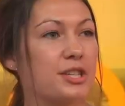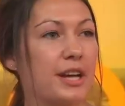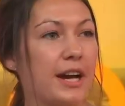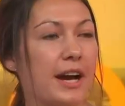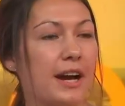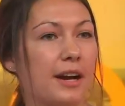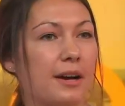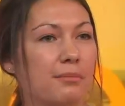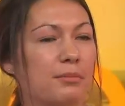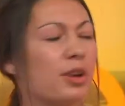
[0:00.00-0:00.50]
mm
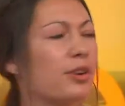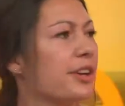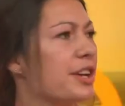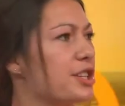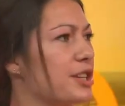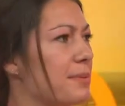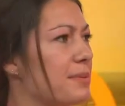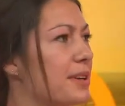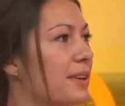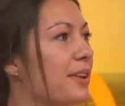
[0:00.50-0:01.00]
-hmm. Little
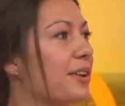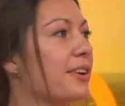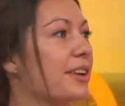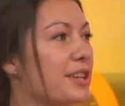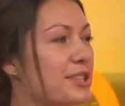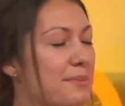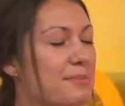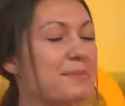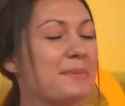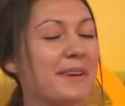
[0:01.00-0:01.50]
Egypt, Little
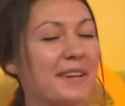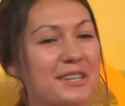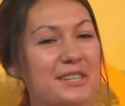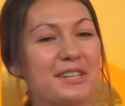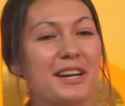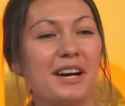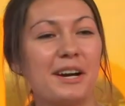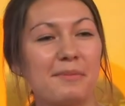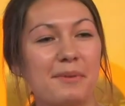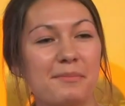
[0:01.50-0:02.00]
yep. Egypt Beach
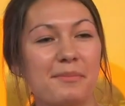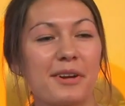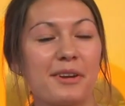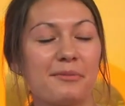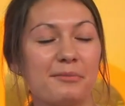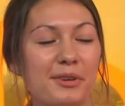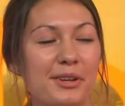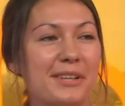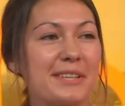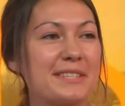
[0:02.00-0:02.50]
uh,
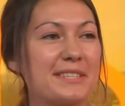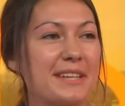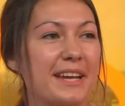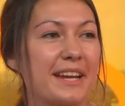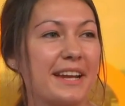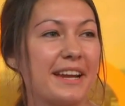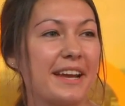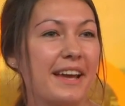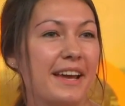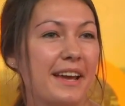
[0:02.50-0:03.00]
in
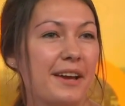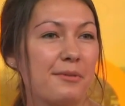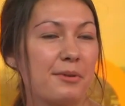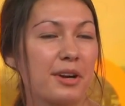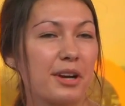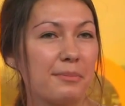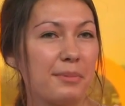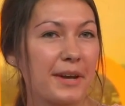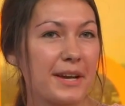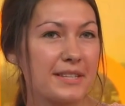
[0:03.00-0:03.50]
Williston we're
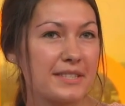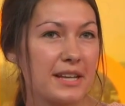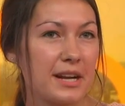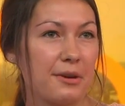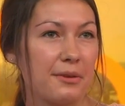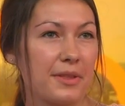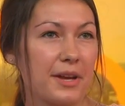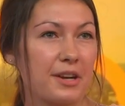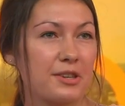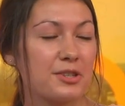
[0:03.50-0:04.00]
going to place that
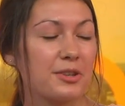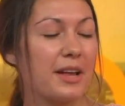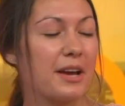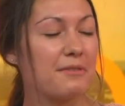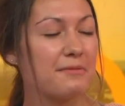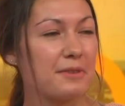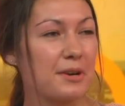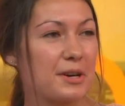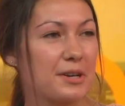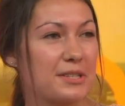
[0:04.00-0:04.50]
out there July
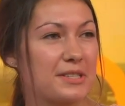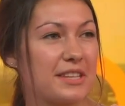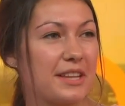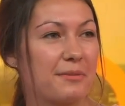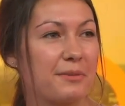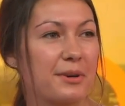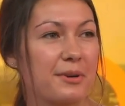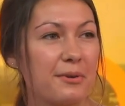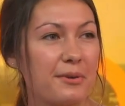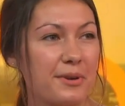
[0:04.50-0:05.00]
1st, and then
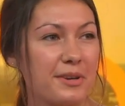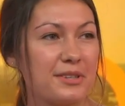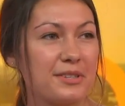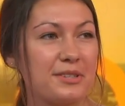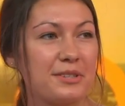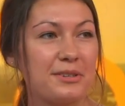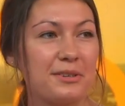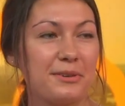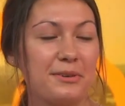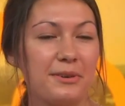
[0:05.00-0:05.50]
we're going
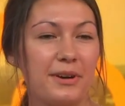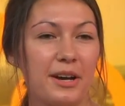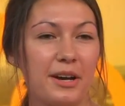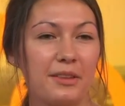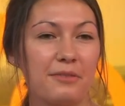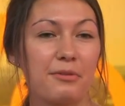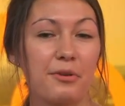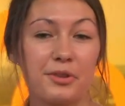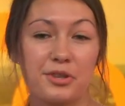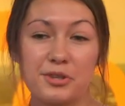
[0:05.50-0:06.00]
to uh,
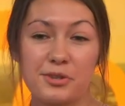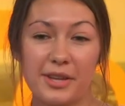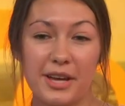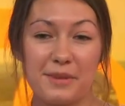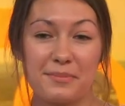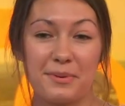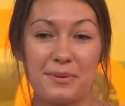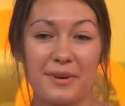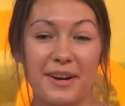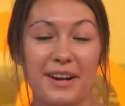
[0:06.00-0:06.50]
the 4th of July
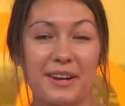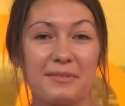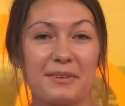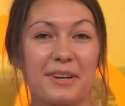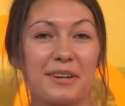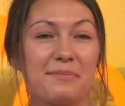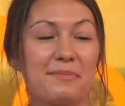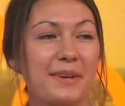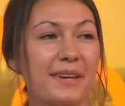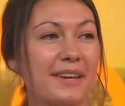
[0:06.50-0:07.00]
parade. We're
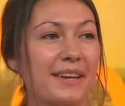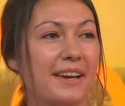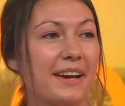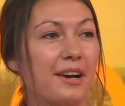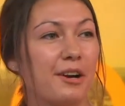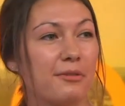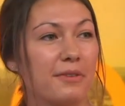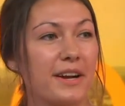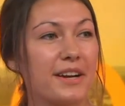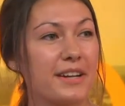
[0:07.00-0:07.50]
going to be
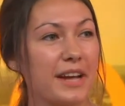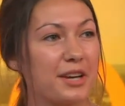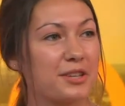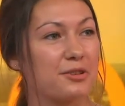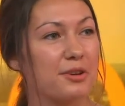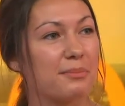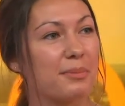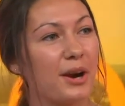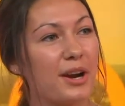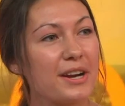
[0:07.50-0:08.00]
over at
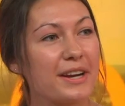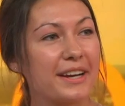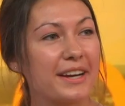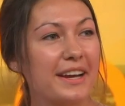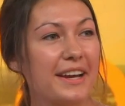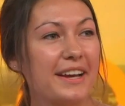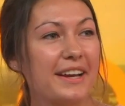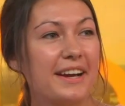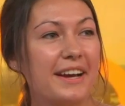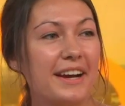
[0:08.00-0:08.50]
Dyke Park
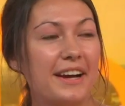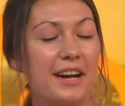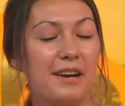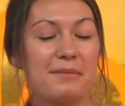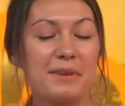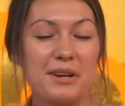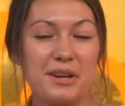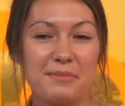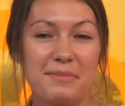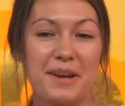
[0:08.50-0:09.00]
yeah. um,
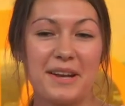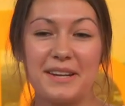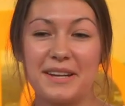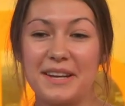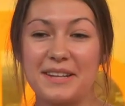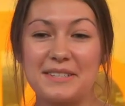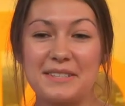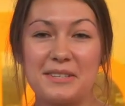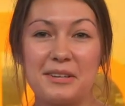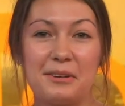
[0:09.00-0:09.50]
here in
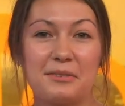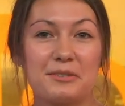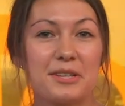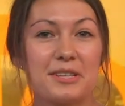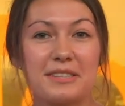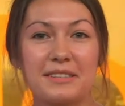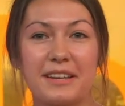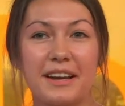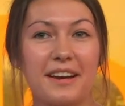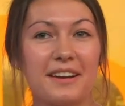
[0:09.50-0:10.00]
Mandan. So
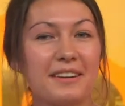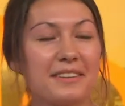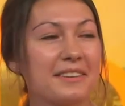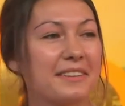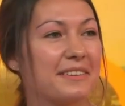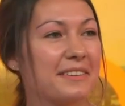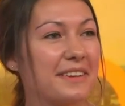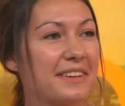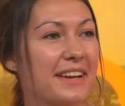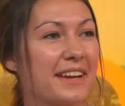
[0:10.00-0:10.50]
just kind of
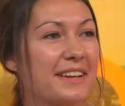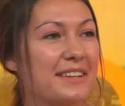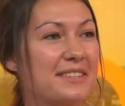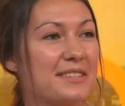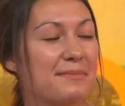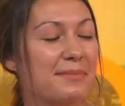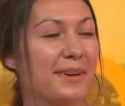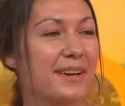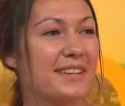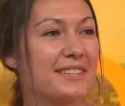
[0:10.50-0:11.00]
get in
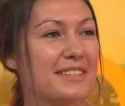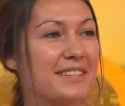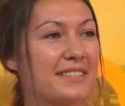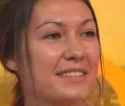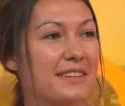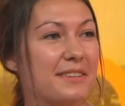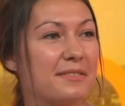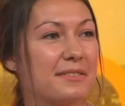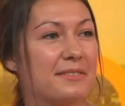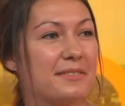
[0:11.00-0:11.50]
some places
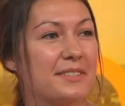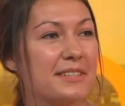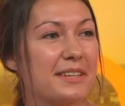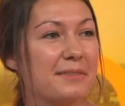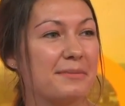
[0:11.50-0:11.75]
and see a